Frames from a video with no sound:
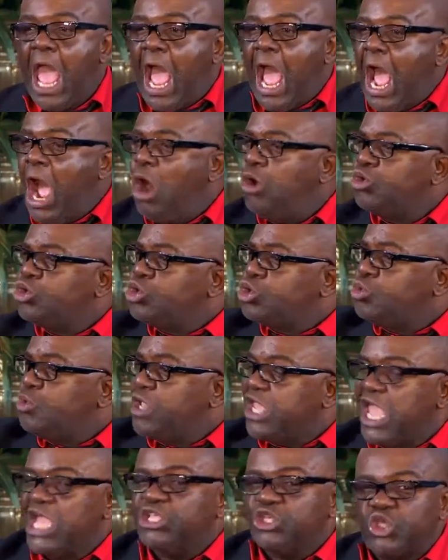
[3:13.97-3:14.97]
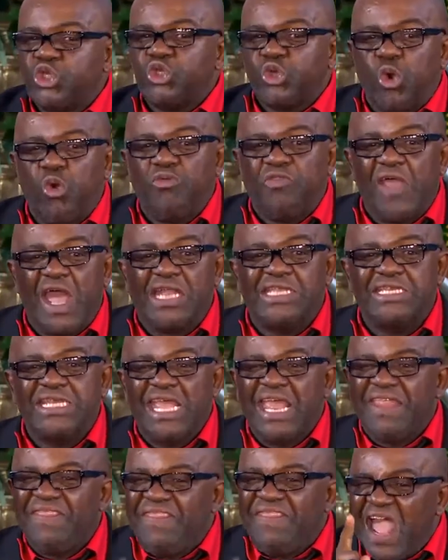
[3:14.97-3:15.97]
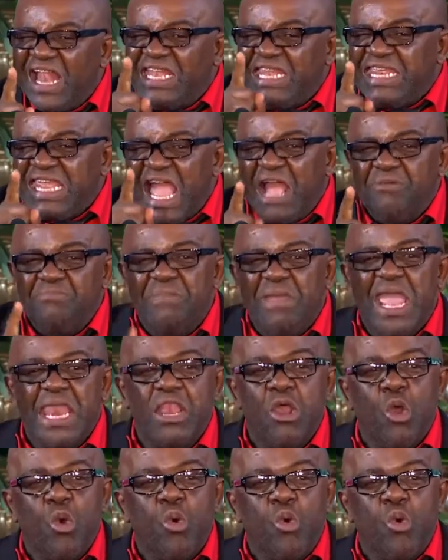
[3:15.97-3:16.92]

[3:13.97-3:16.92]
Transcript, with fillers: How do we ensure that that young man